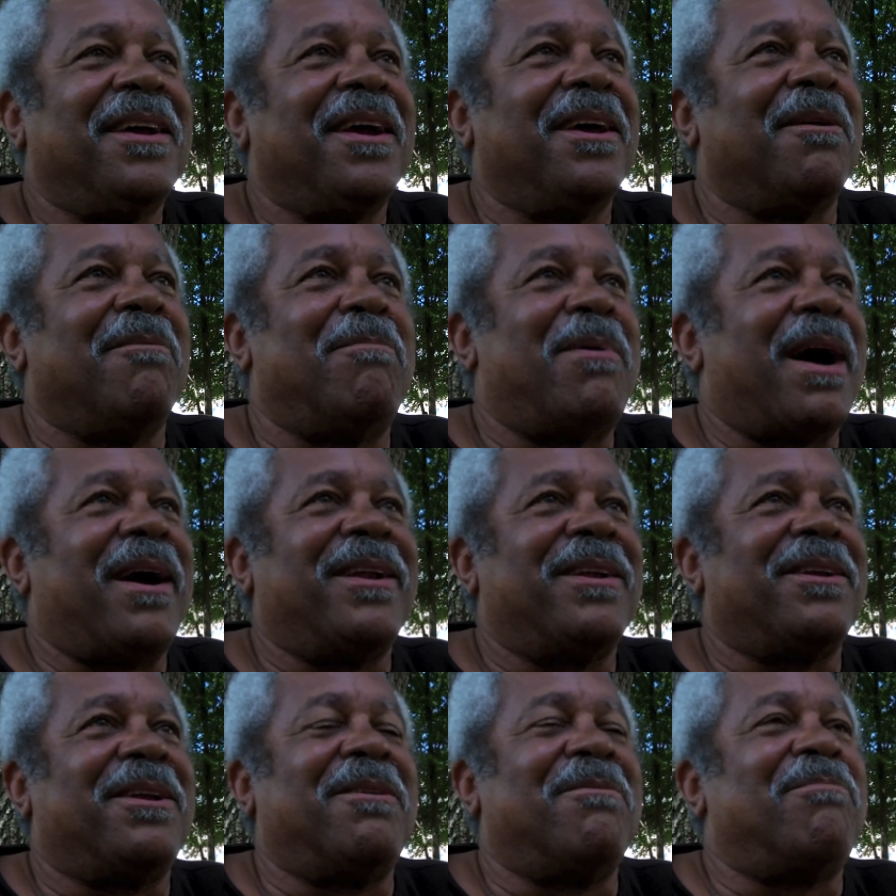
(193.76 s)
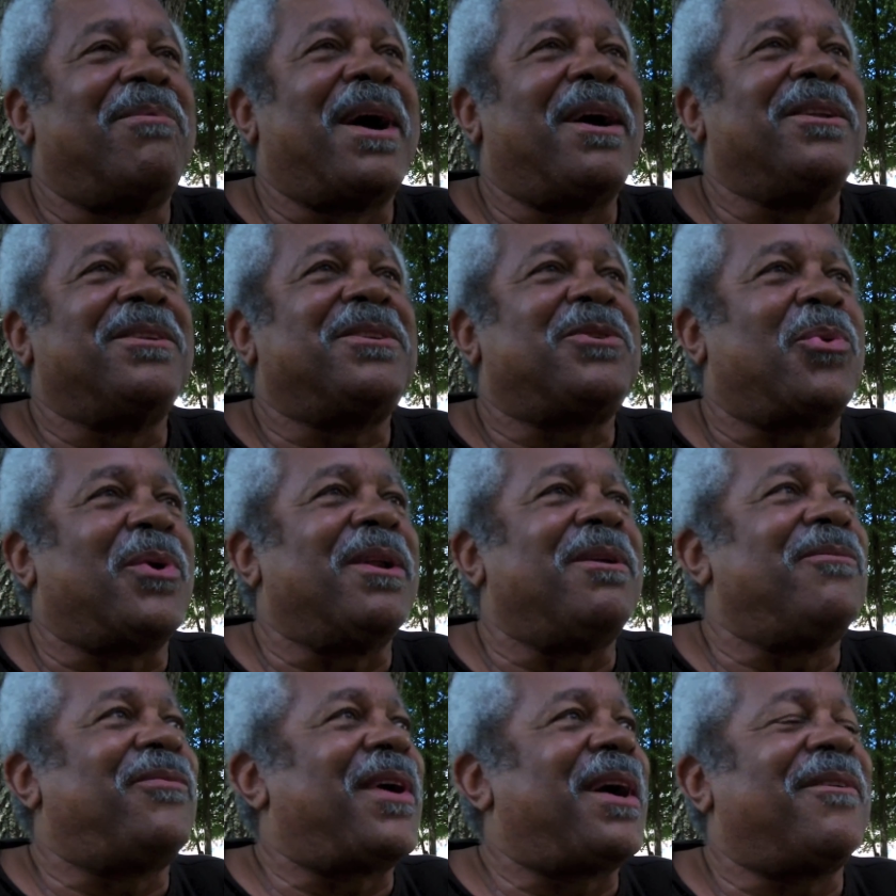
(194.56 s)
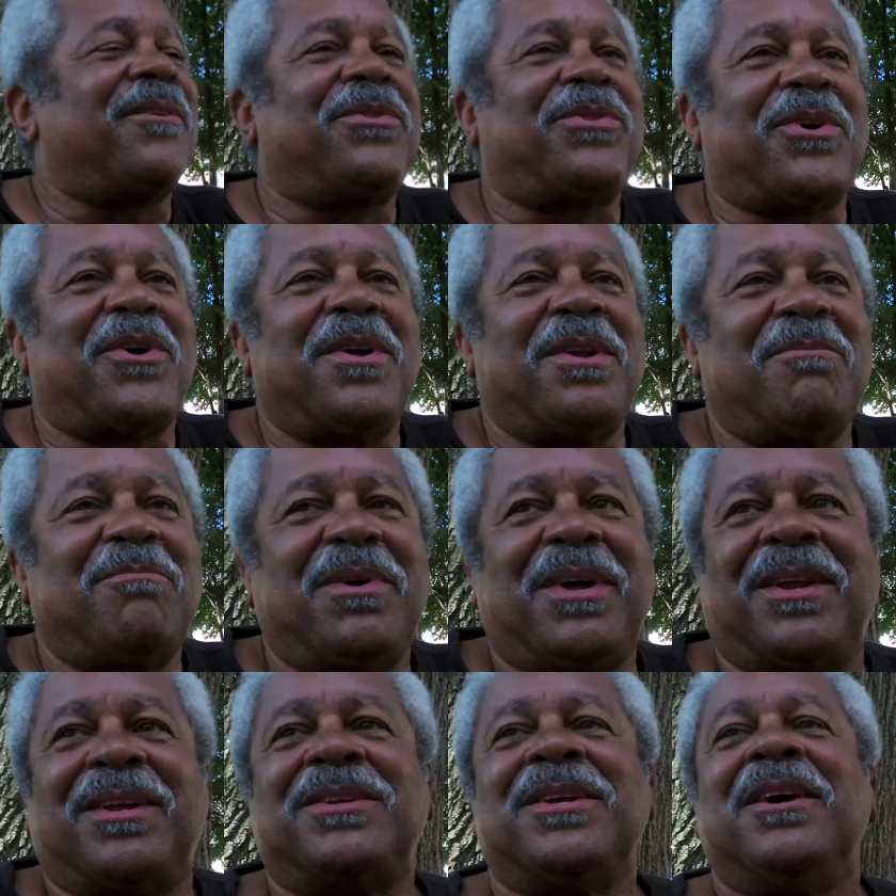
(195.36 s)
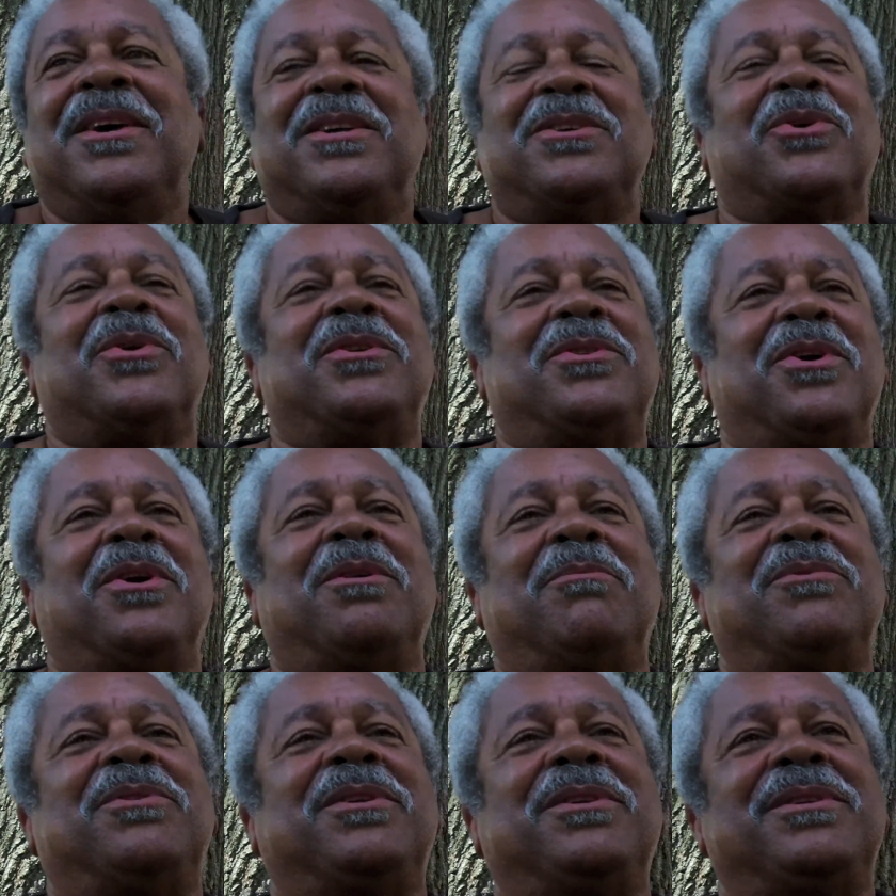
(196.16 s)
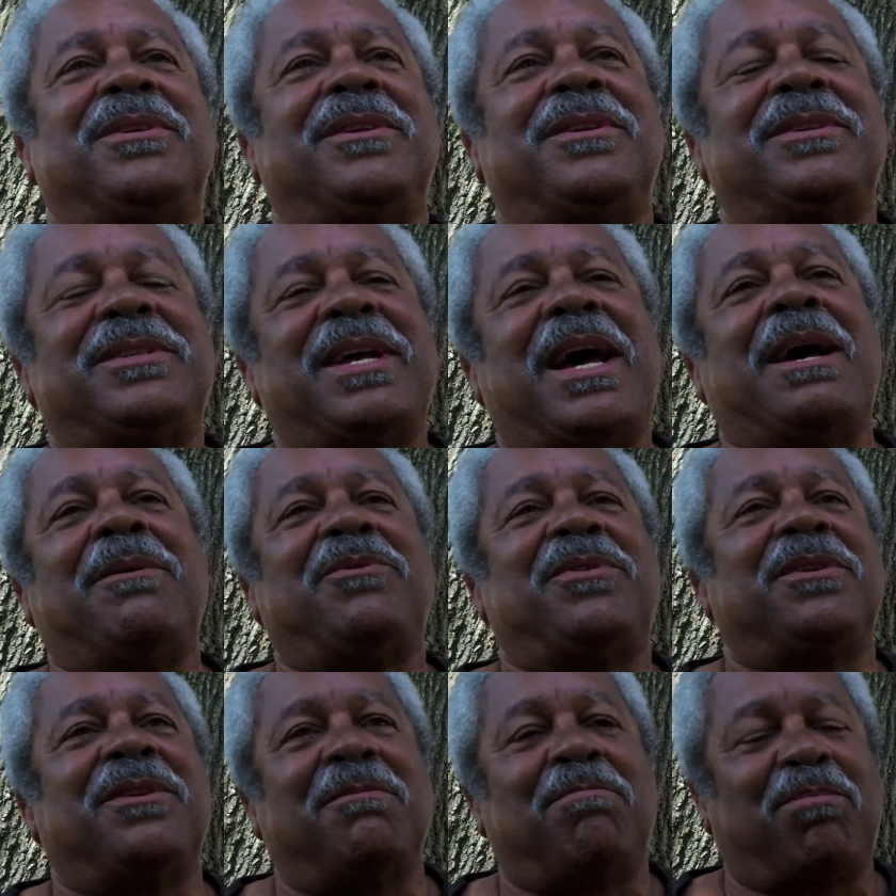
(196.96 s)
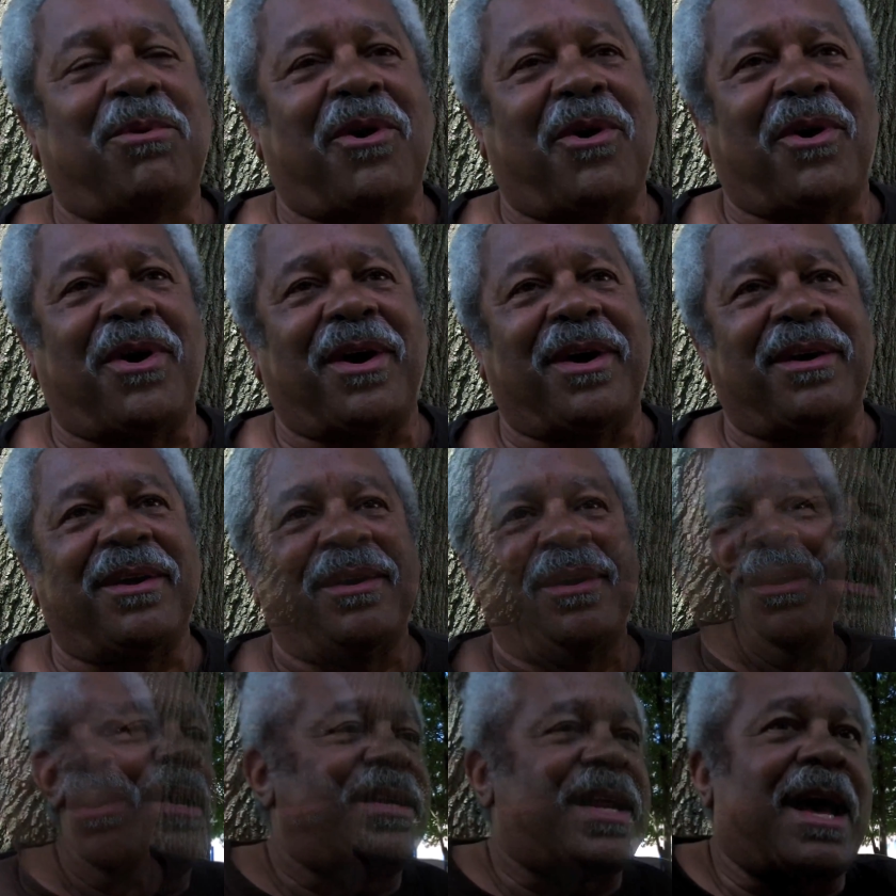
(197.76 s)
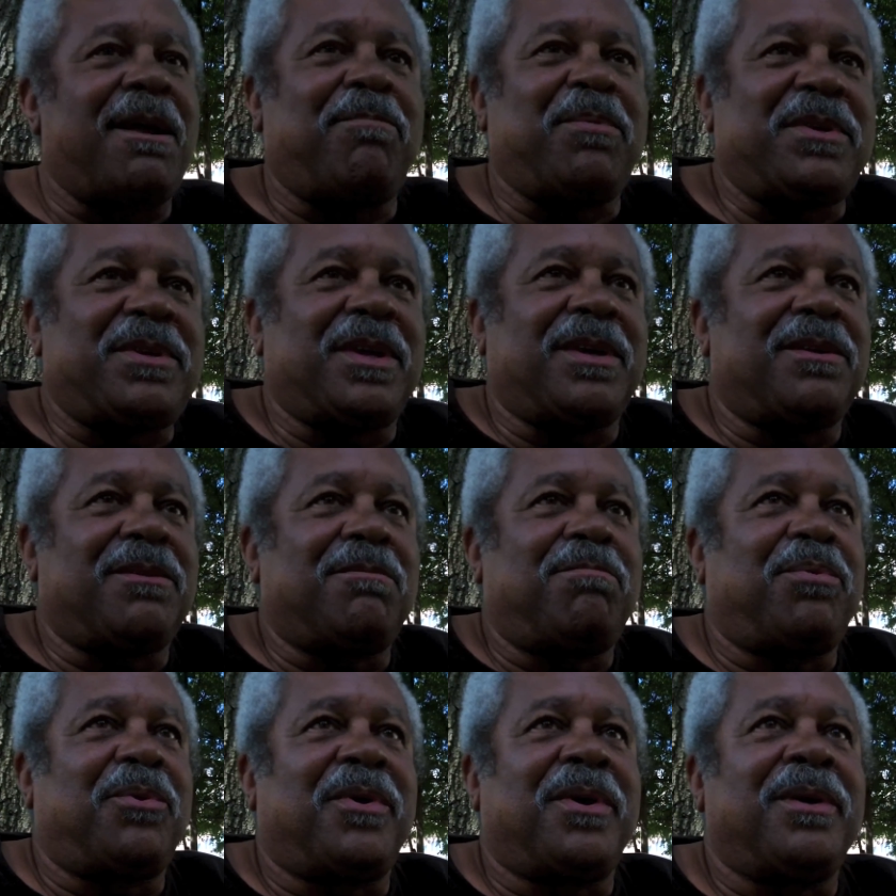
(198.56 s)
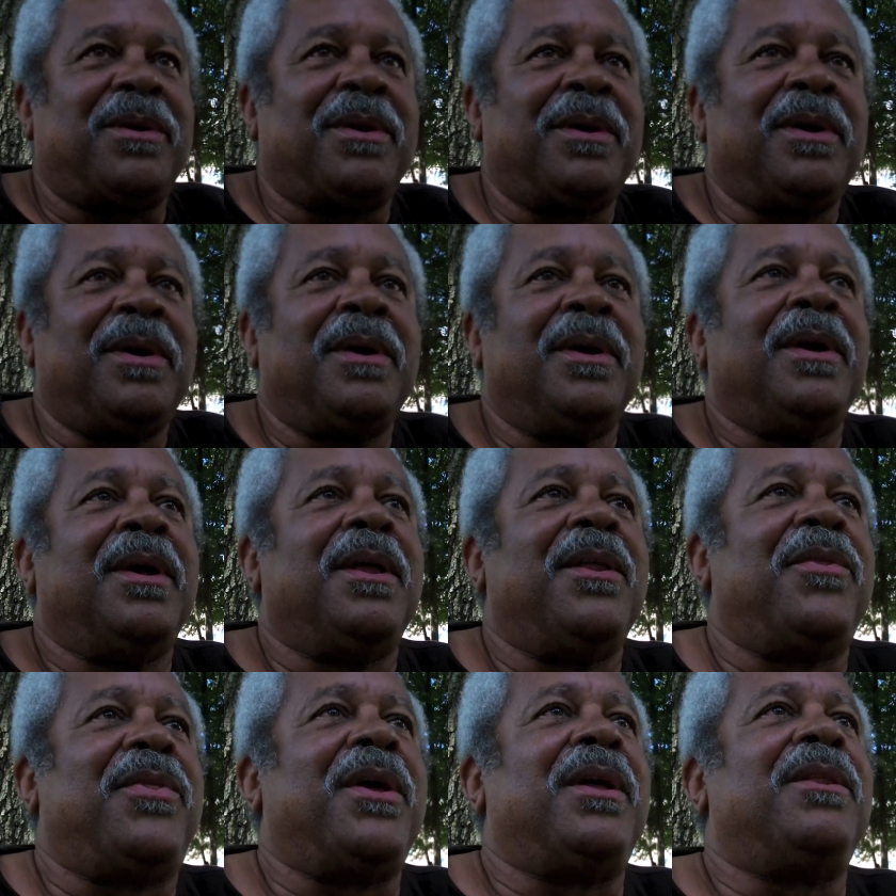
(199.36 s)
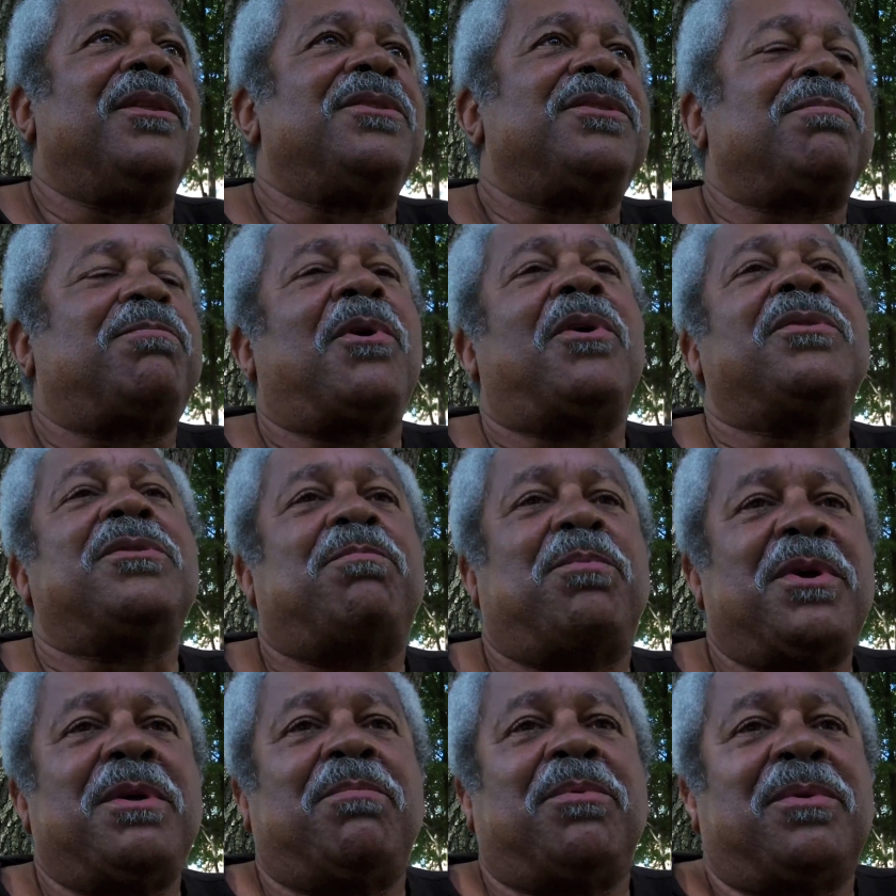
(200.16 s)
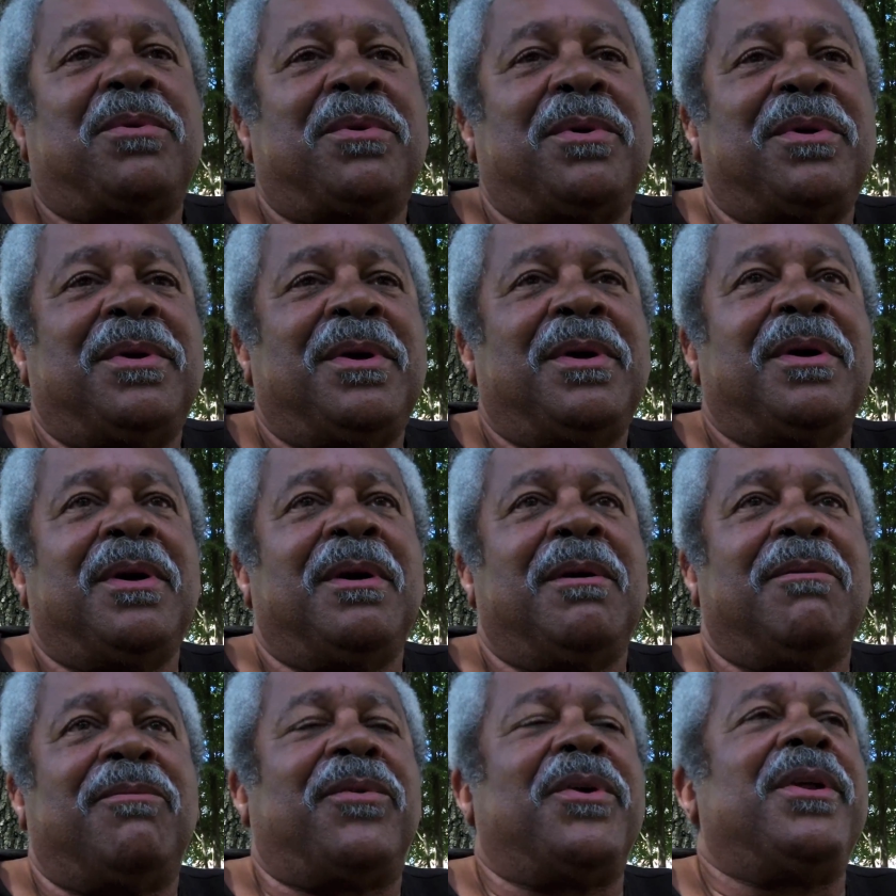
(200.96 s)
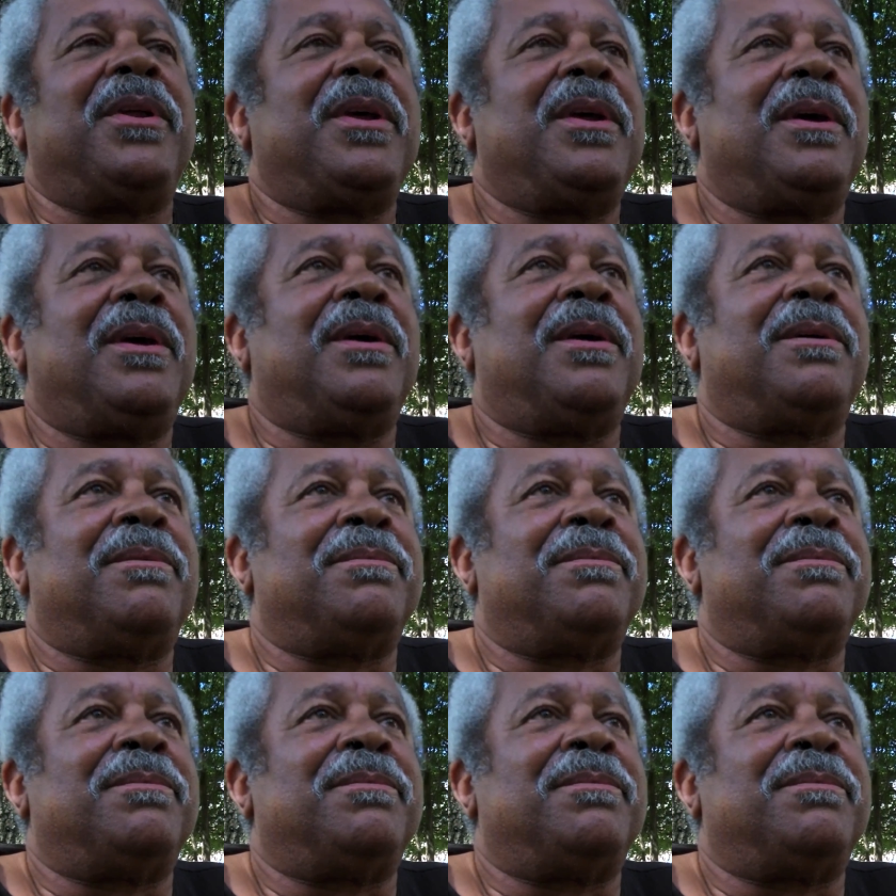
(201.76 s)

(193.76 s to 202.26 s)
in about 25 or 30 minutes. So it took them the time to deploy. At that particular point, then the spokespeople for the